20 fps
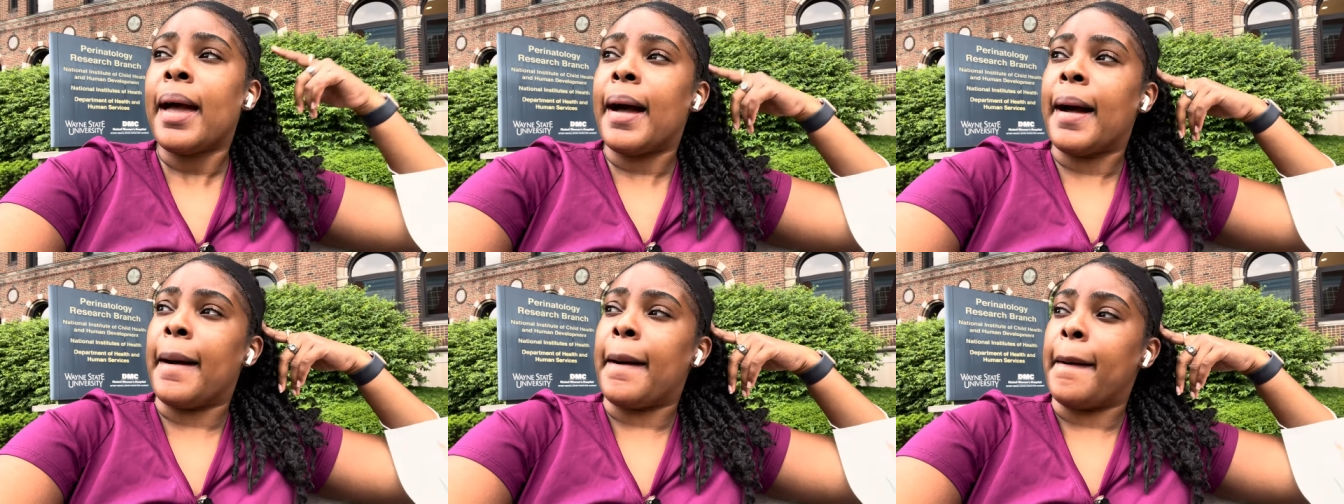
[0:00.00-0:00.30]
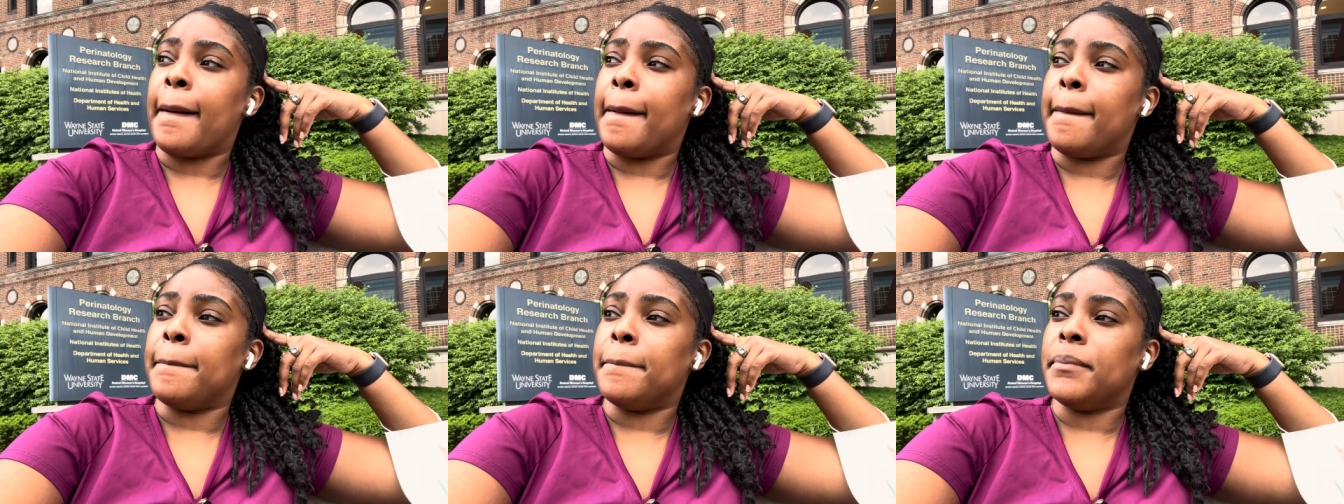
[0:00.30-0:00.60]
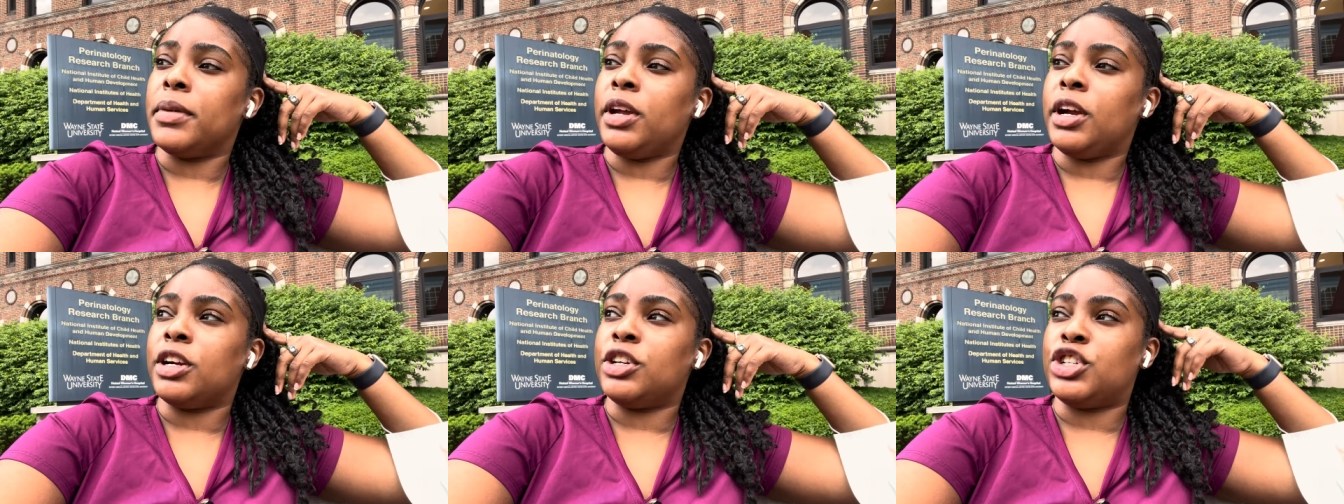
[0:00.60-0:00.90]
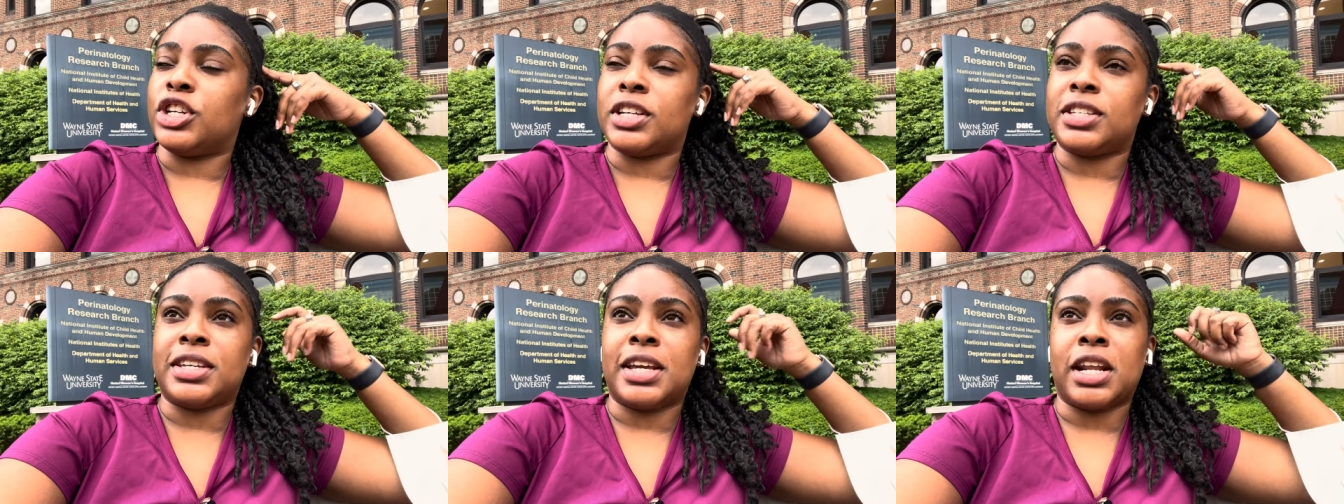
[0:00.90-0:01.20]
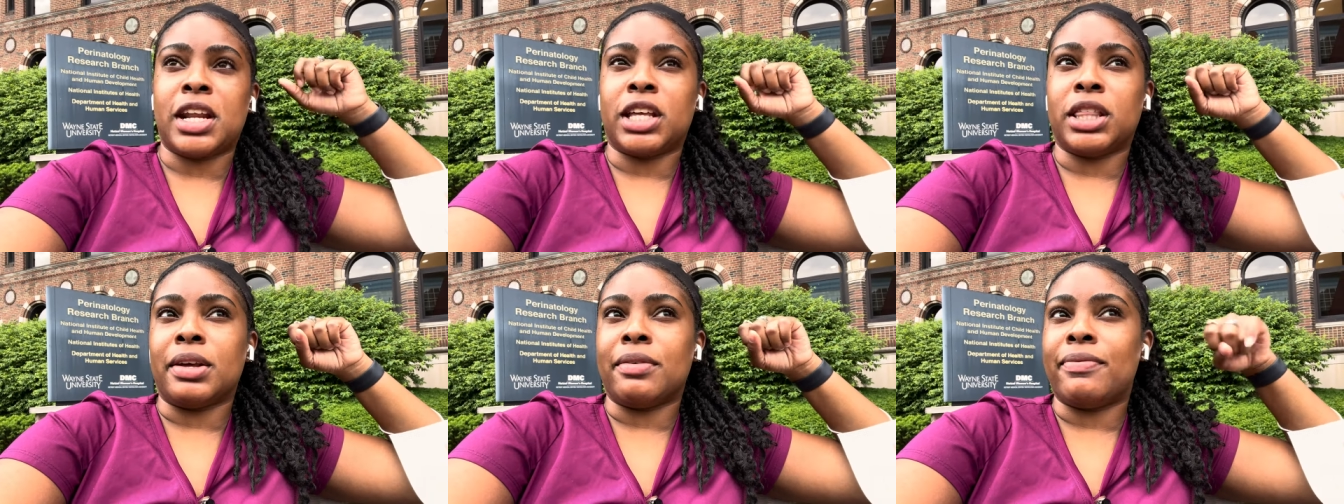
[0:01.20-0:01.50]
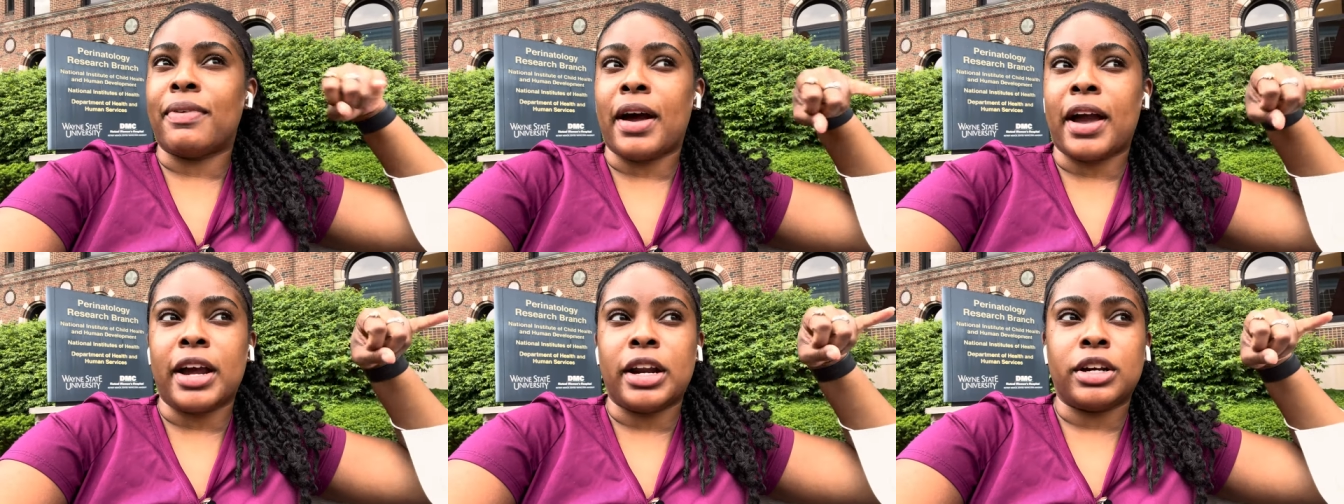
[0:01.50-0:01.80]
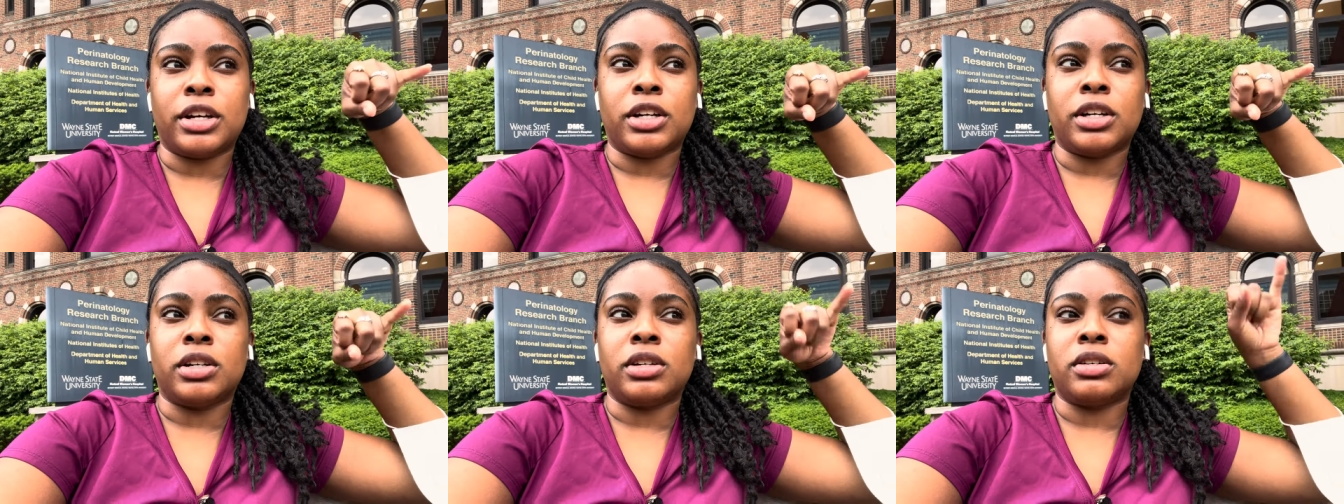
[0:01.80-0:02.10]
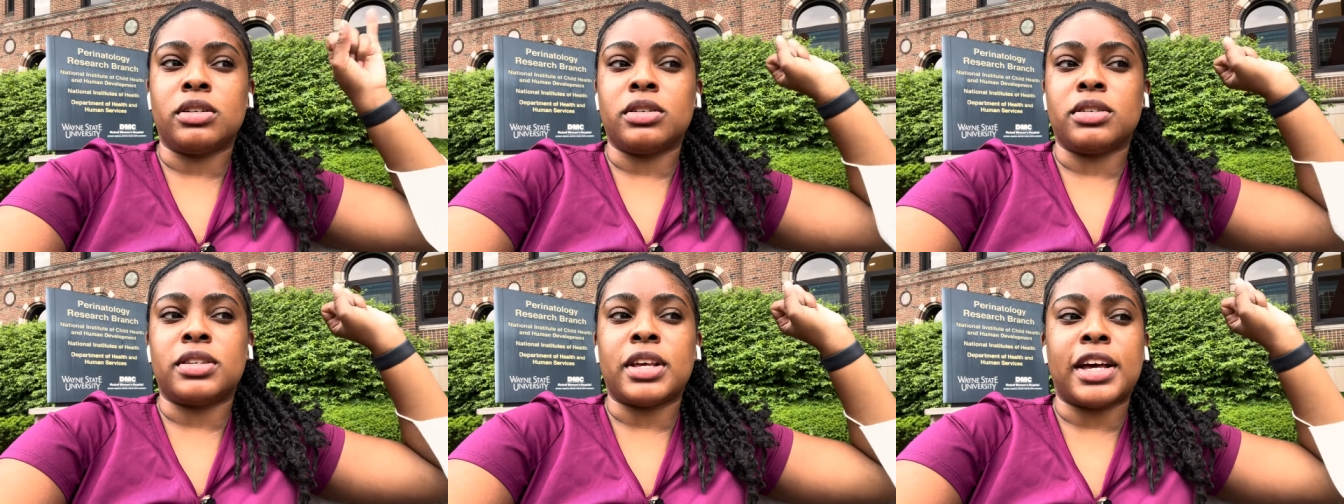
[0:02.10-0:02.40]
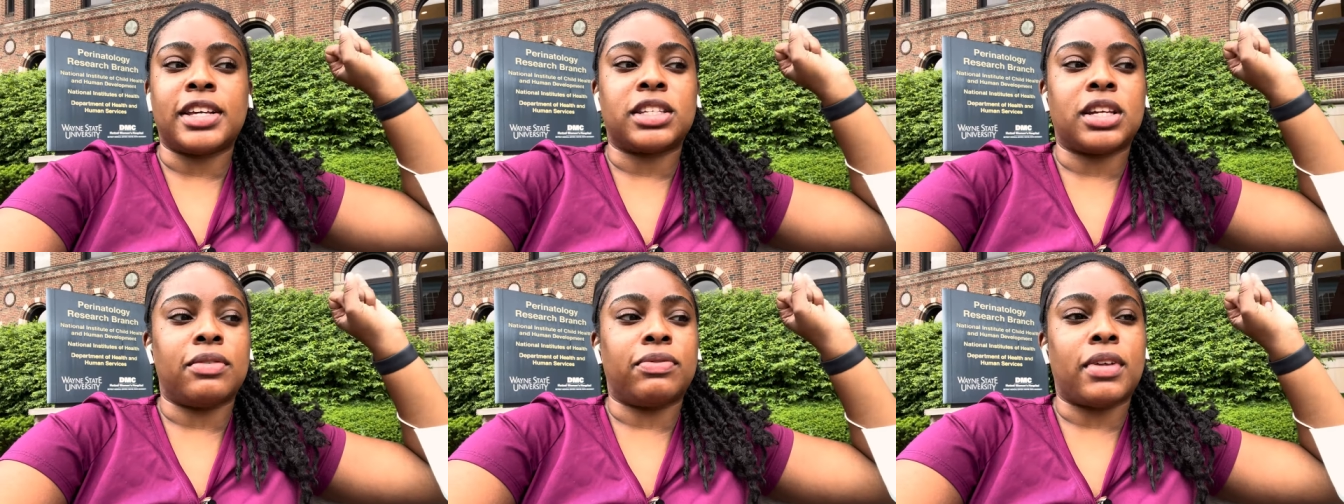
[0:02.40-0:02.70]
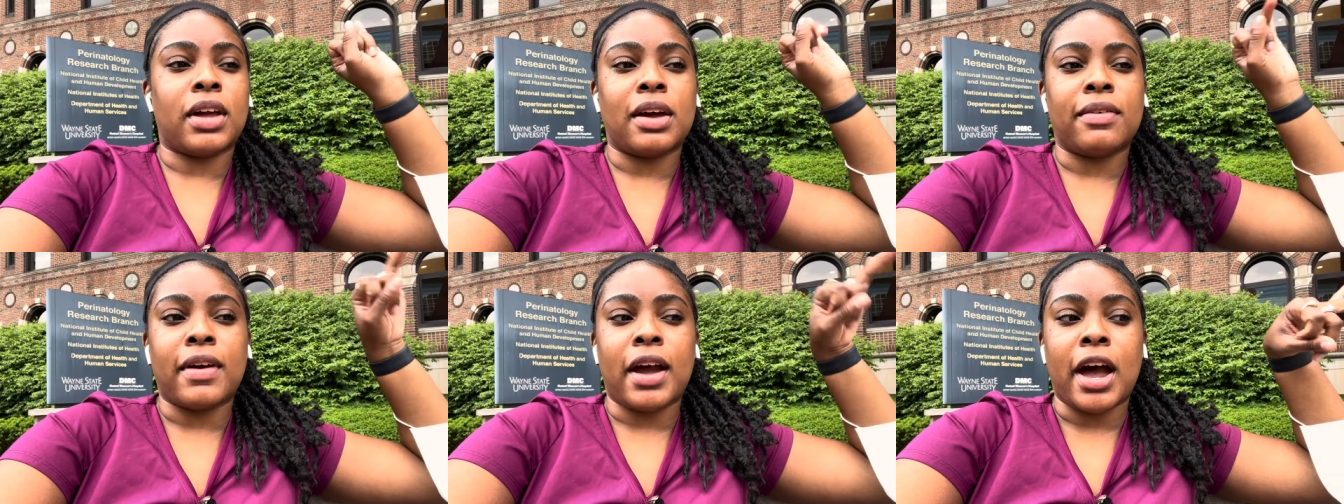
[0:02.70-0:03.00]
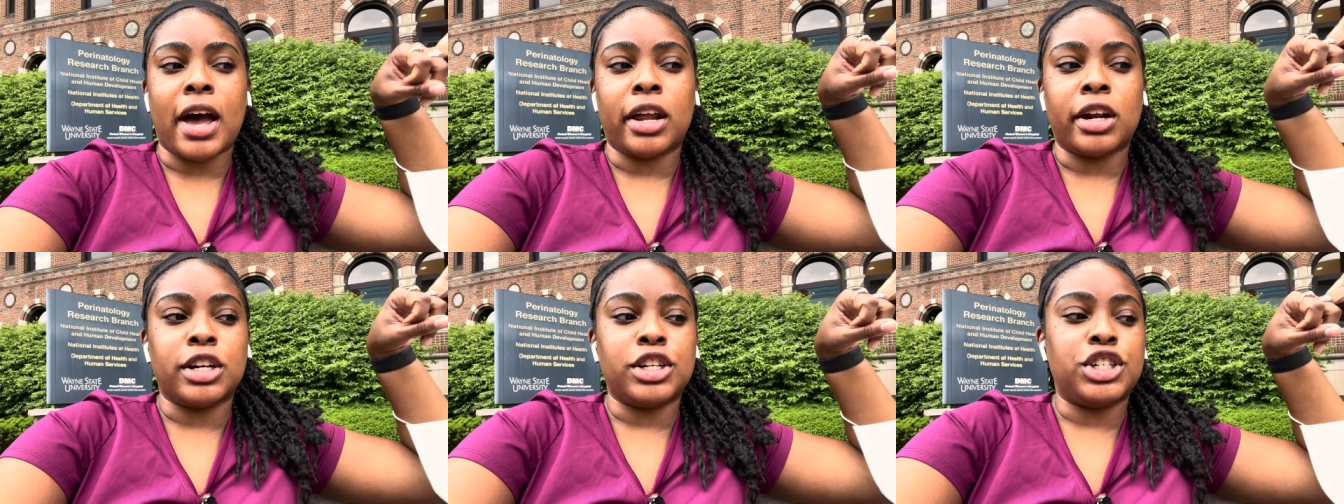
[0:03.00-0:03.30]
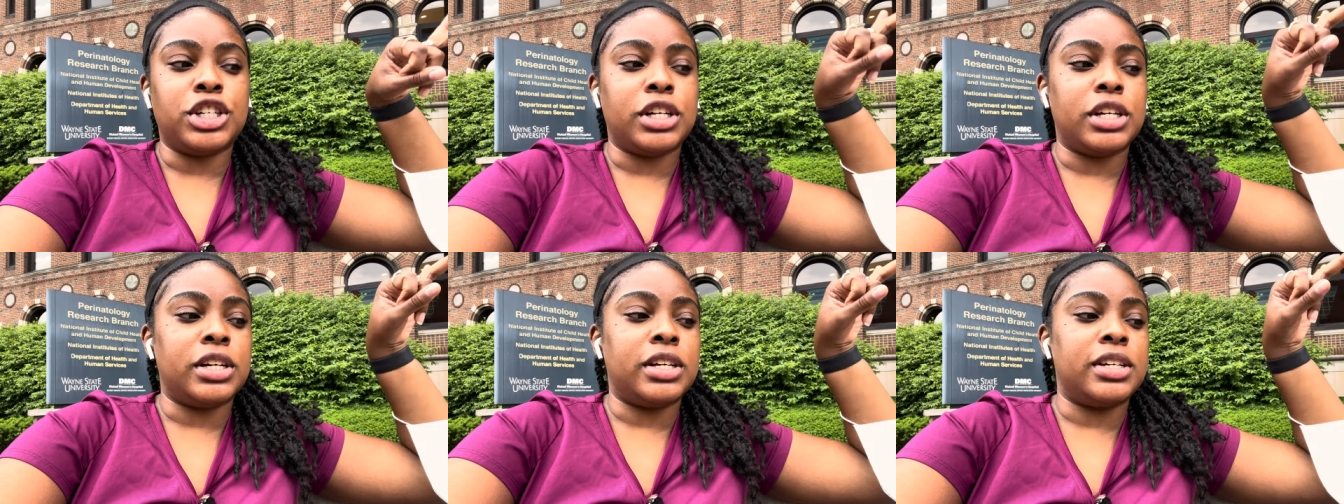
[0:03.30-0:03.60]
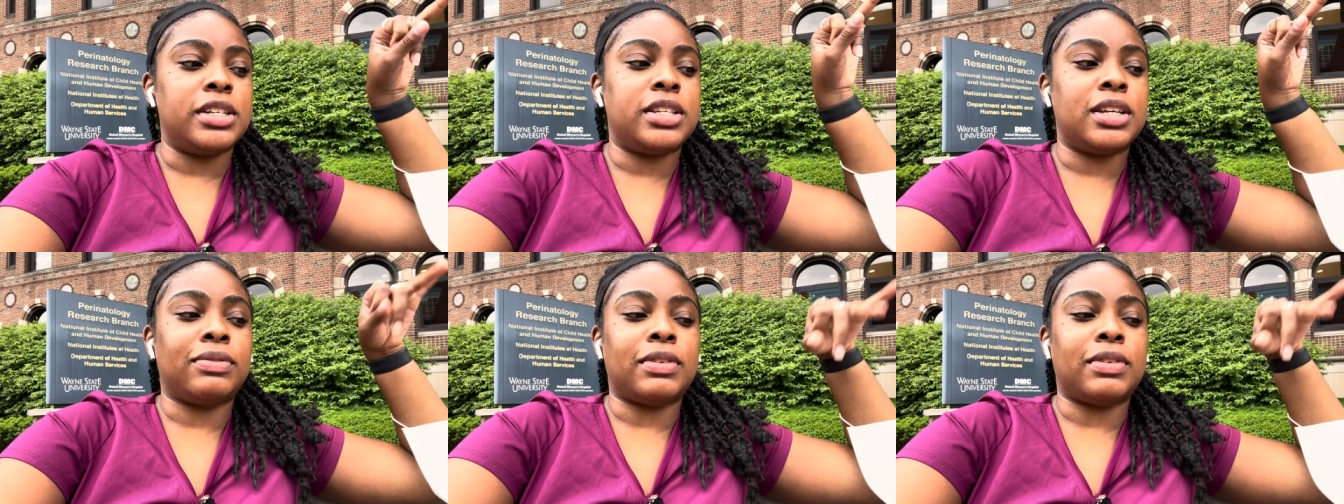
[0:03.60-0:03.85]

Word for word: Um, you're just getting the vitals, asking if they have allergies.